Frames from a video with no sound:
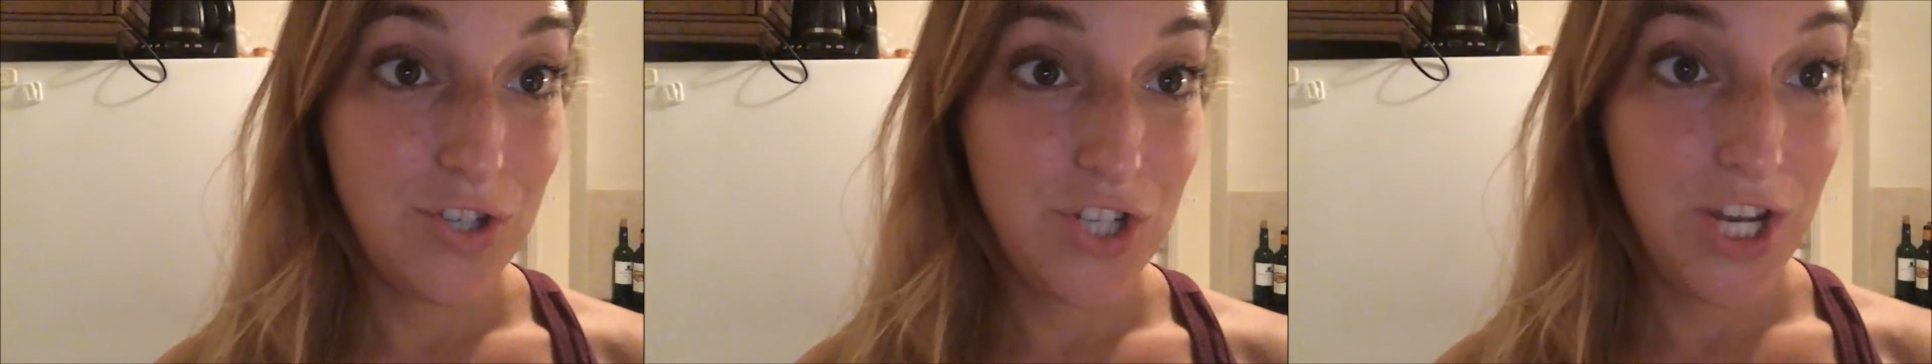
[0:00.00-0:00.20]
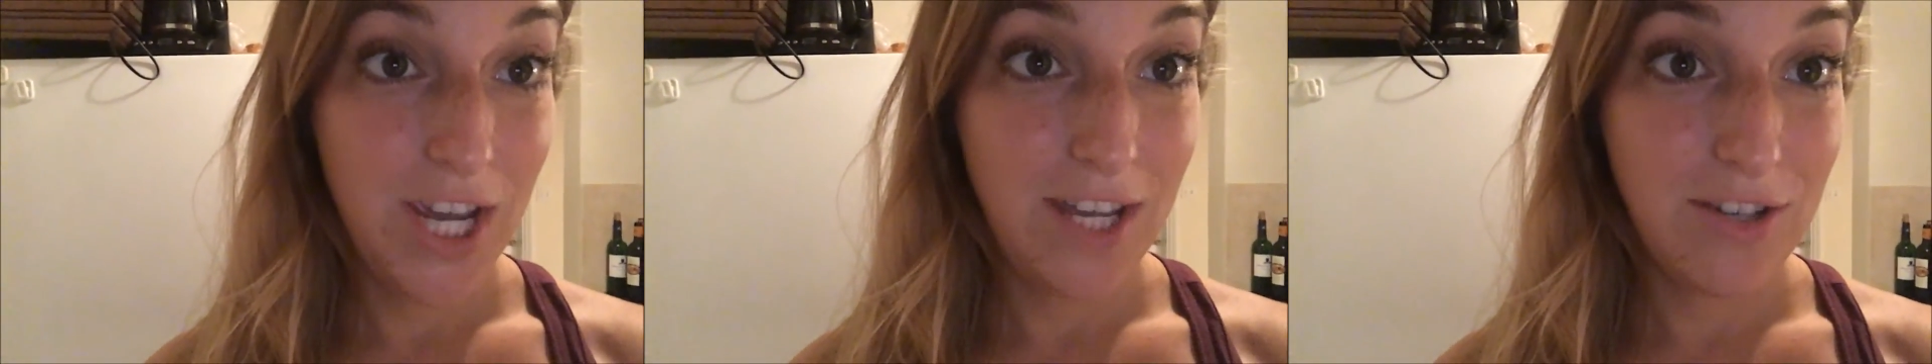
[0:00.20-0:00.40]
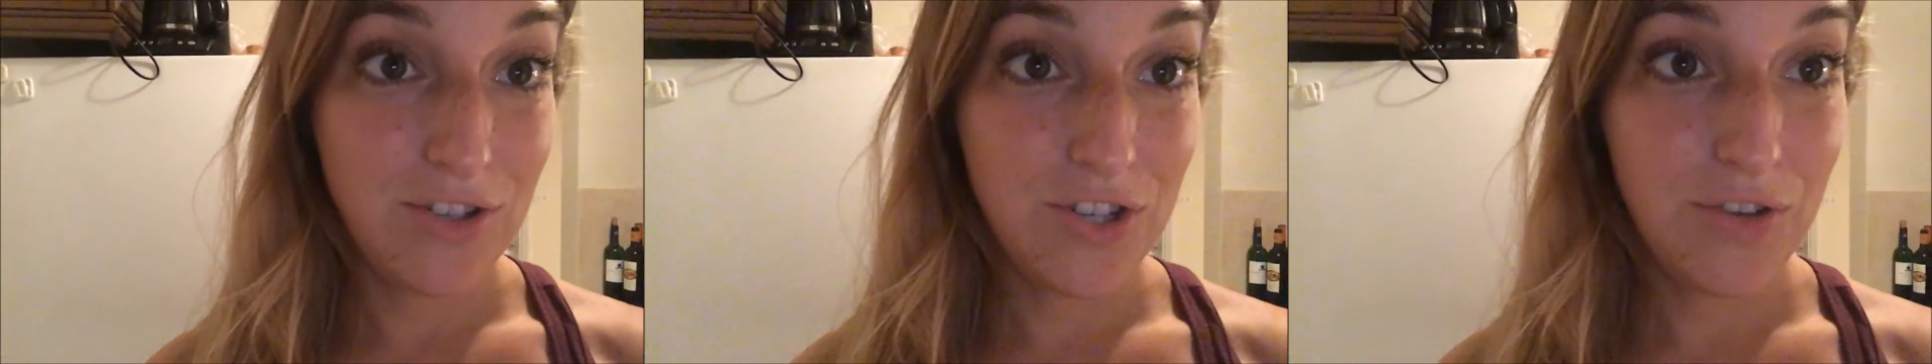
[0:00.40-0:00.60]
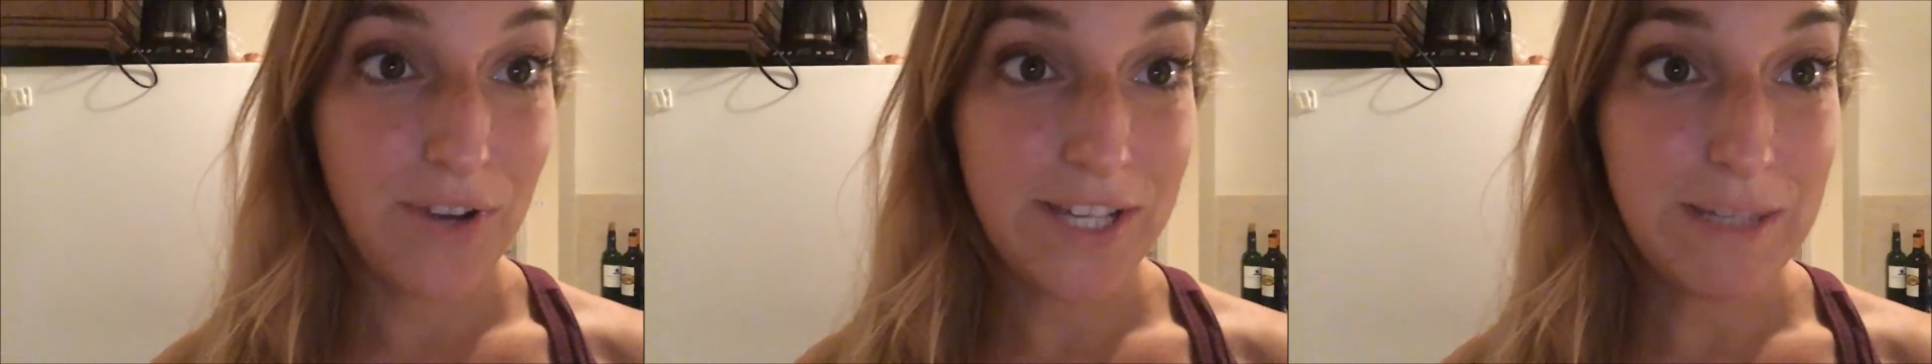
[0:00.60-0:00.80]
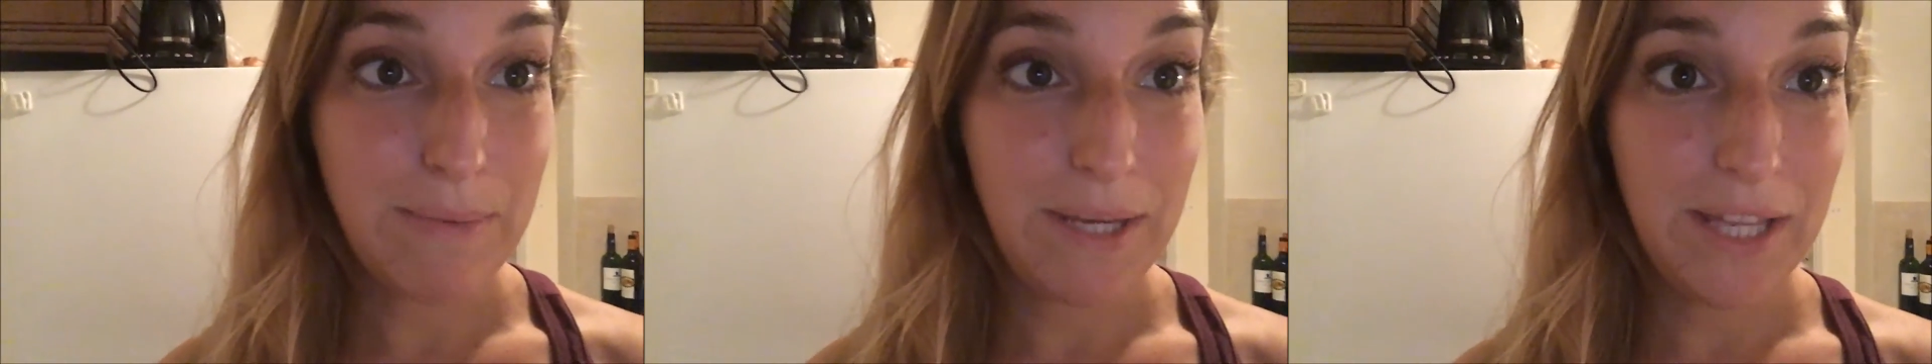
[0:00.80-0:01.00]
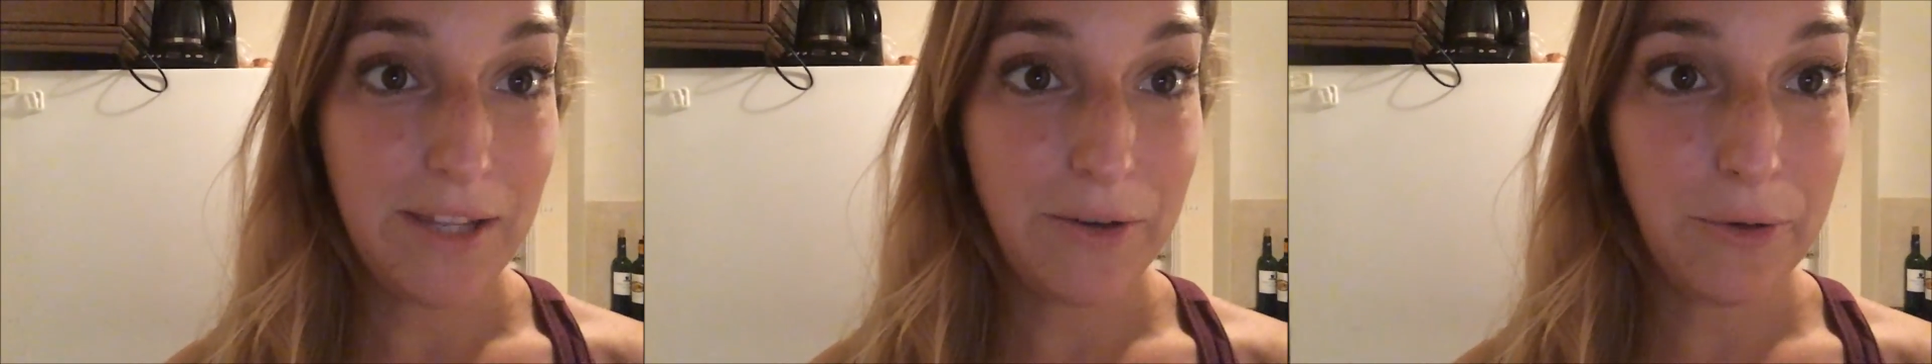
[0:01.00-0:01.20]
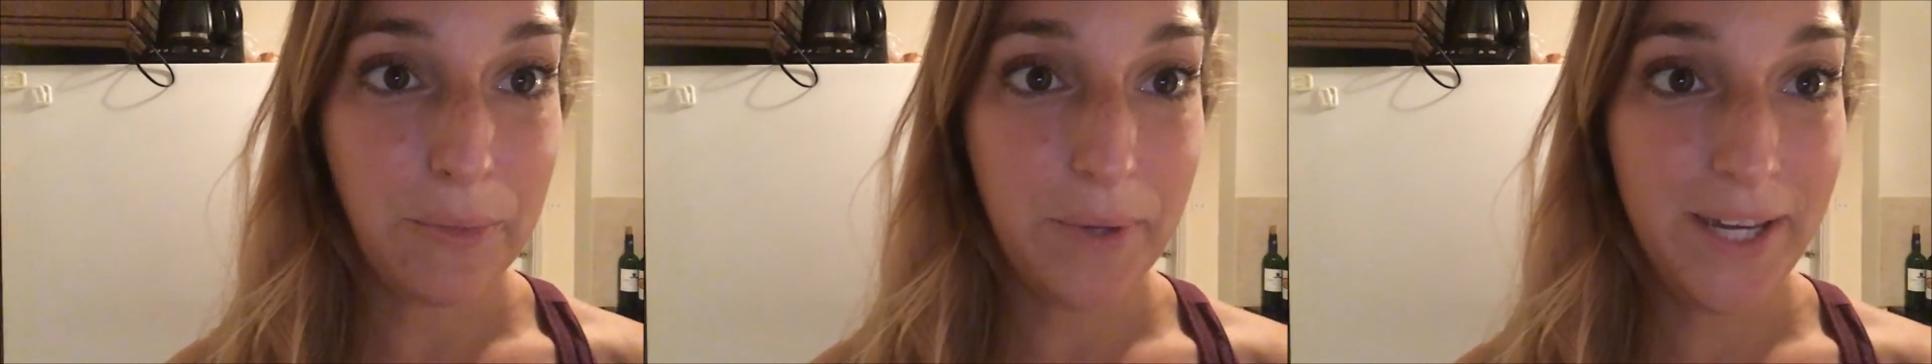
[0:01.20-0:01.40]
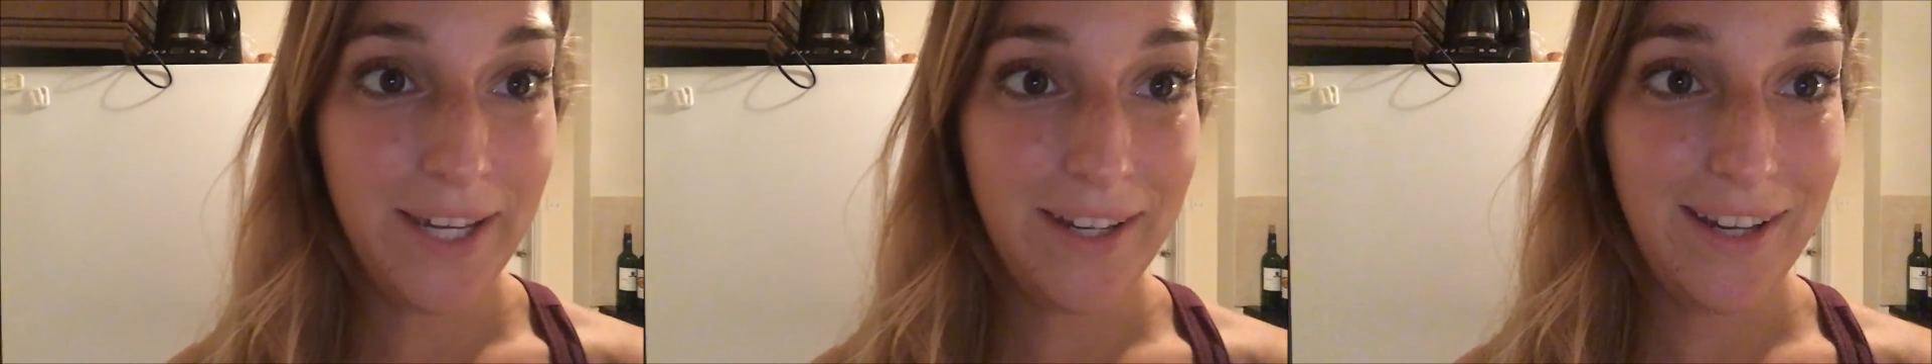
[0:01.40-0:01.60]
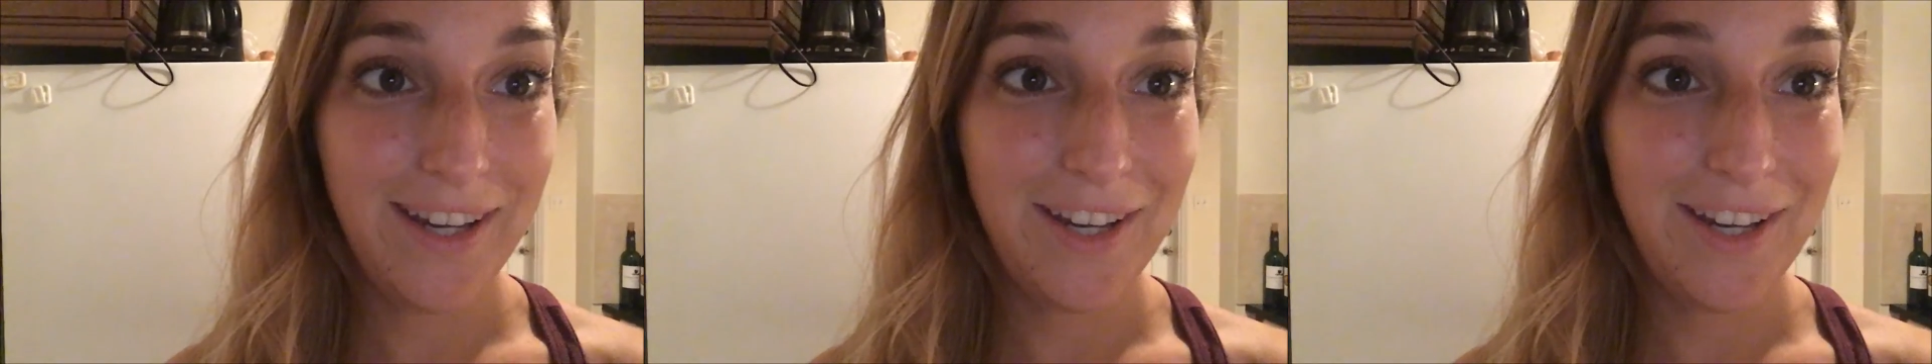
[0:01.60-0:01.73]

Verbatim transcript: change the recipe a little bit